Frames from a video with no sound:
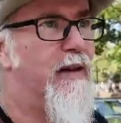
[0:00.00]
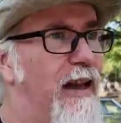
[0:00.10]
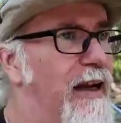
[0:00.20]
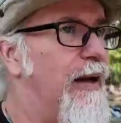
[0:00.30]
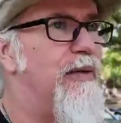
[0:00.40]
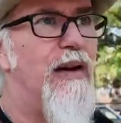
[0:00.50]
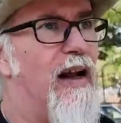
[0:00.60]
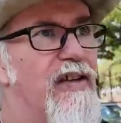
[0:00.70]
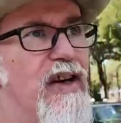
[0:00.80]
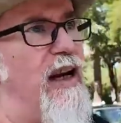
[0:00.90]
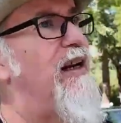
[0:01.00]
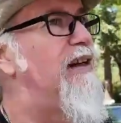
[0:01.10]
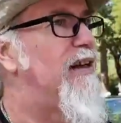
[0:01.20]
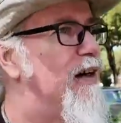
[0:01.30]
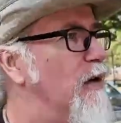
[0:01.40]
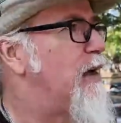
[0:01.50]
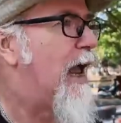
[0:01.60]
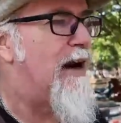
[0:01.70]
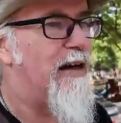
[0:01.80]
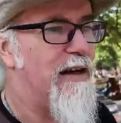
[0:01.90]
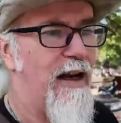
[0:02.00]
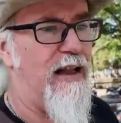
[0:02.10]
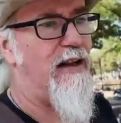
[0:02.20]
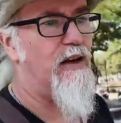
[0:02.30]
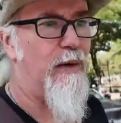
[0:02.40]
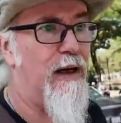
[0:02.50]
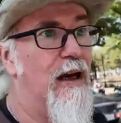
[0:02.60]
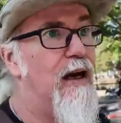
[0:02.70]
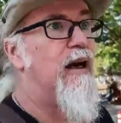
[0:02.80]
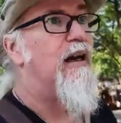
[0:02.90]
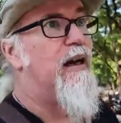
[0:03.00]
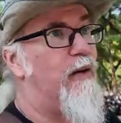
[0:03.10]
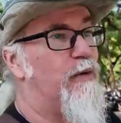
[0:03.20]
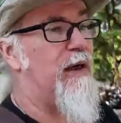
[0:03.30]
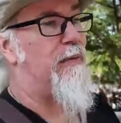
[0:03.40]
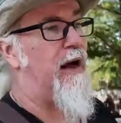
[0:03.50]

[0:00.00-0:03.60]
Like not saying you know Canada did anything to me. It was me.